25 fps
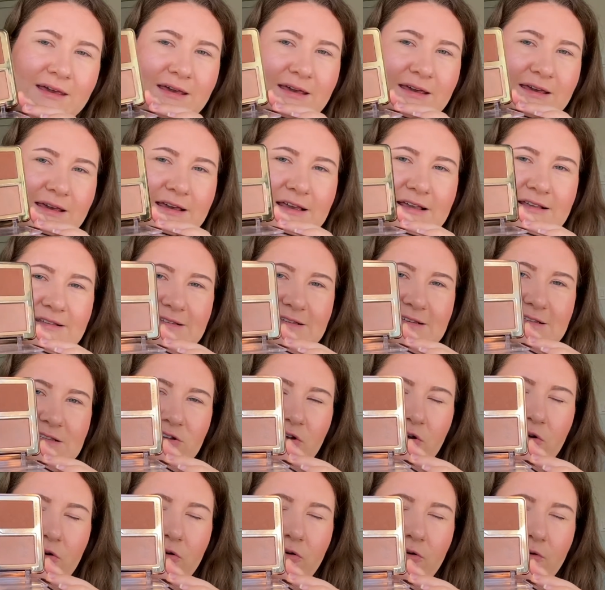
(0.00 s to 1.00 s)
is this
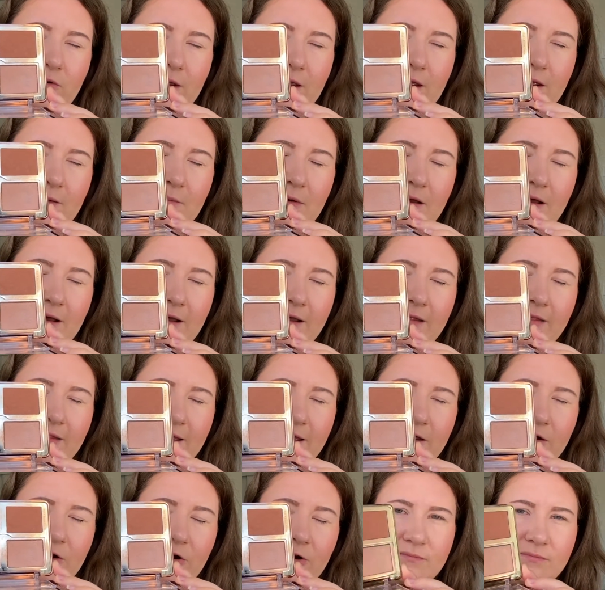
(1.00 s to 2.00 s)
cream
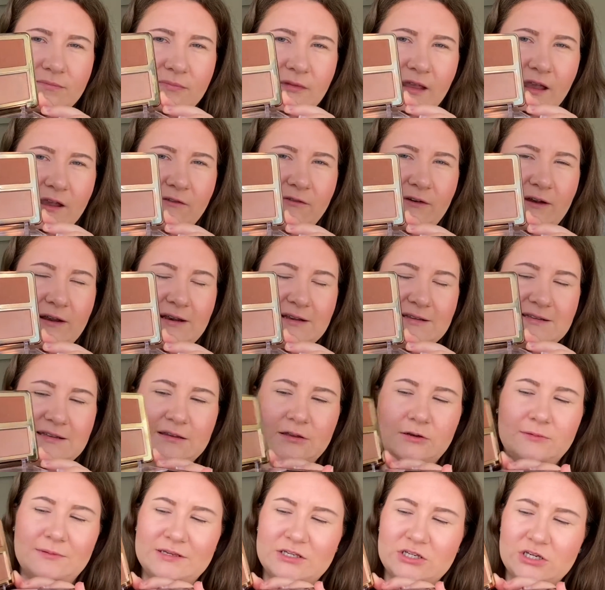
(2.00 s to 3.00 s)
highlighter. I find it's a
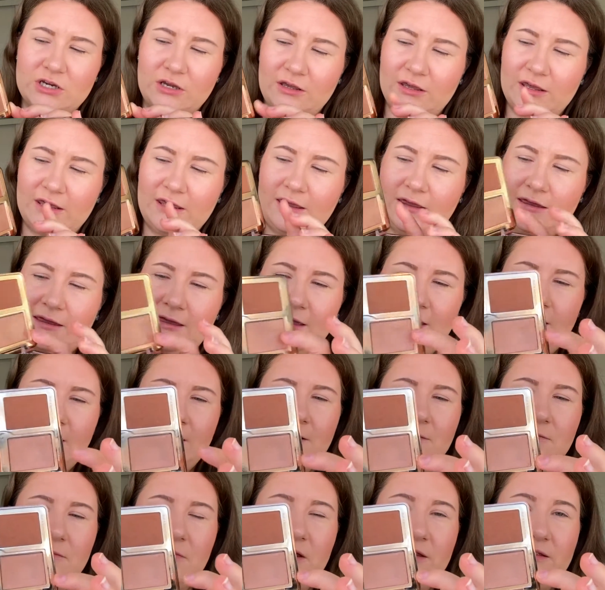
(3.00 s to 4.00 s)
little bit chunky,
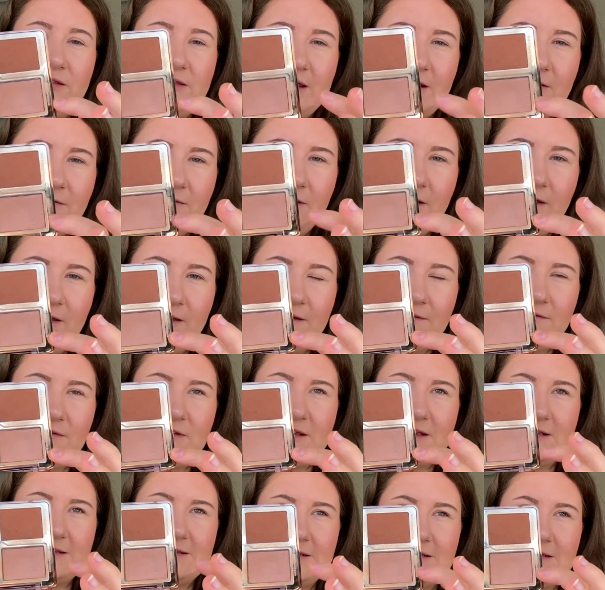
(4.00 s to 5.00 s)
but definitely love
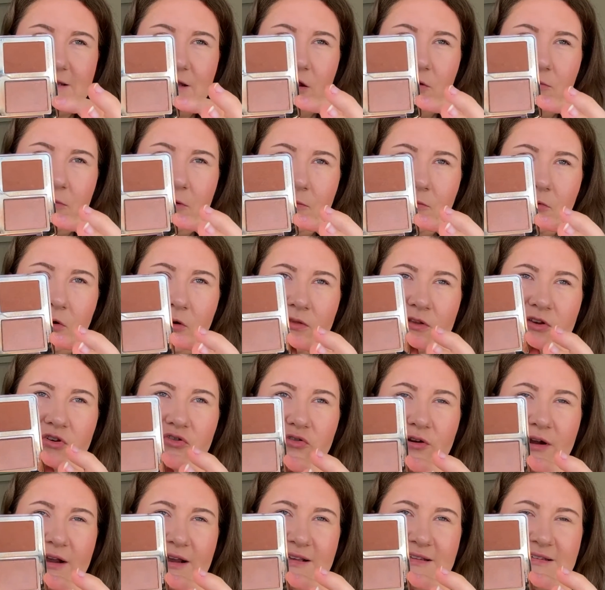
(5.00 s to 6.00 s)
this. It's a little bit more on the
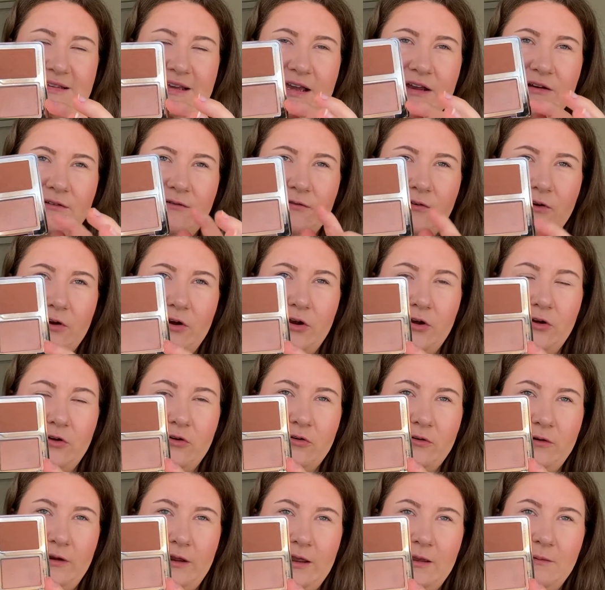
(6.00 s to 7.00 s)
dry side for a
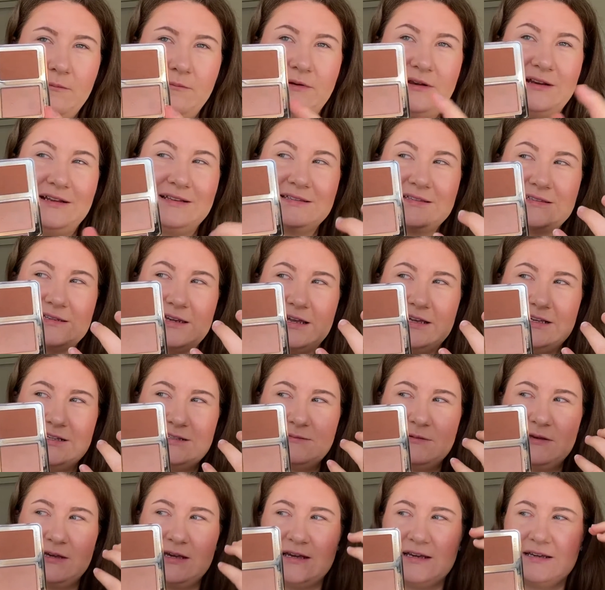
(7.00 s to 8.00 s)
cream, but it's nice
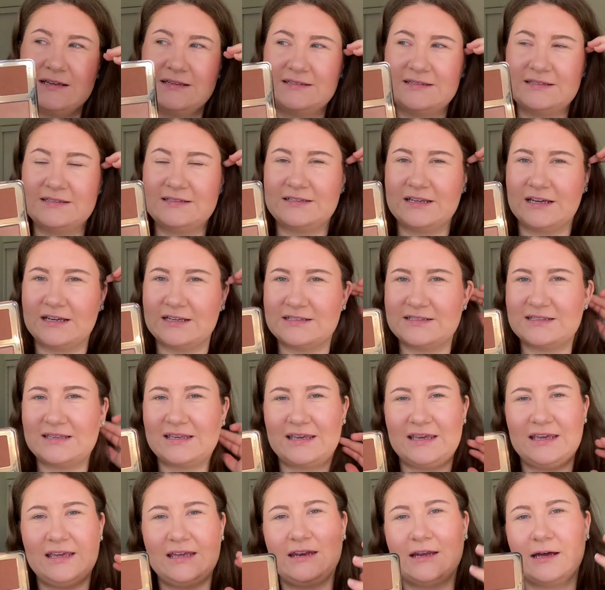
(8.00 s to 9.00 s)
because it does
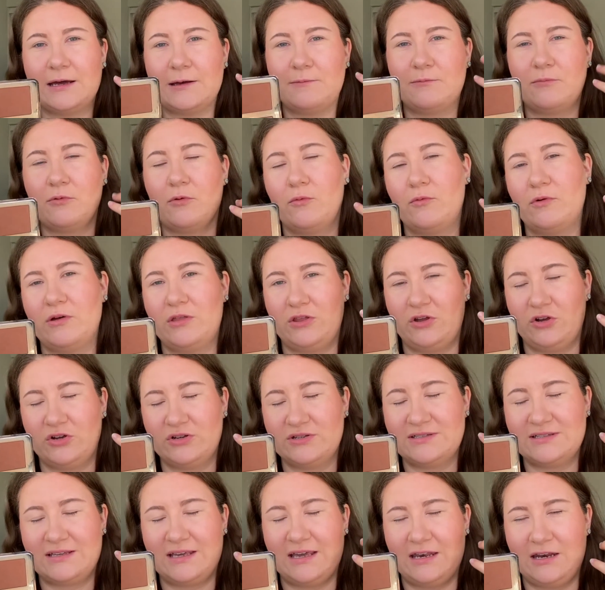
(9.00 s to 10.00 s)
heat up with your
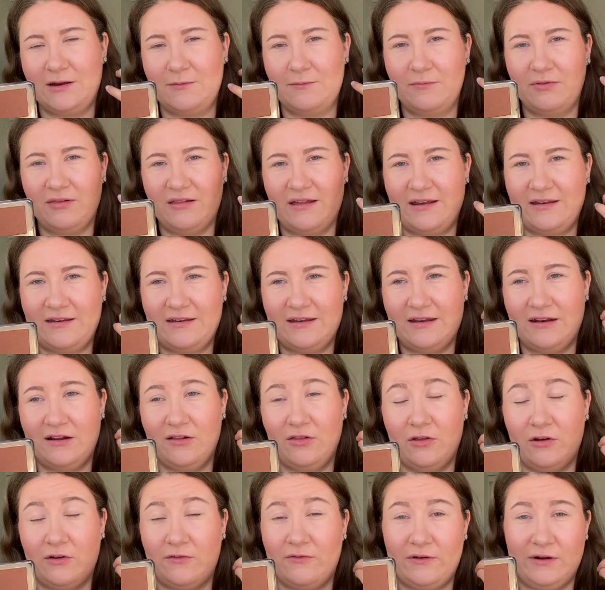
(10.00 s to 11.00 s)
skin and blend in and
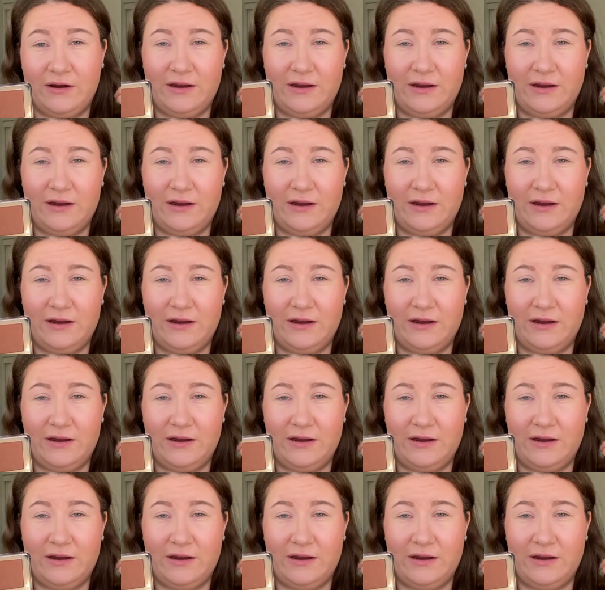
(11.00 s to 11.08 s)
look very